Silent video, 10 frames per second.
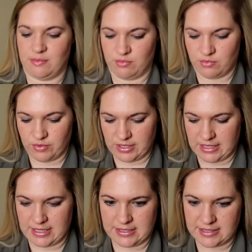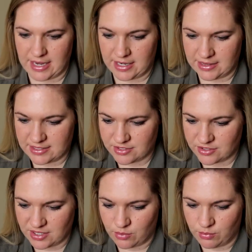I'm really excited. This
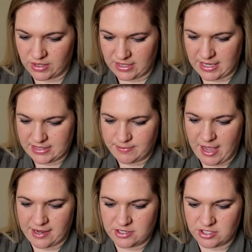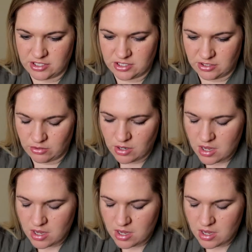looks like really nice packaging too.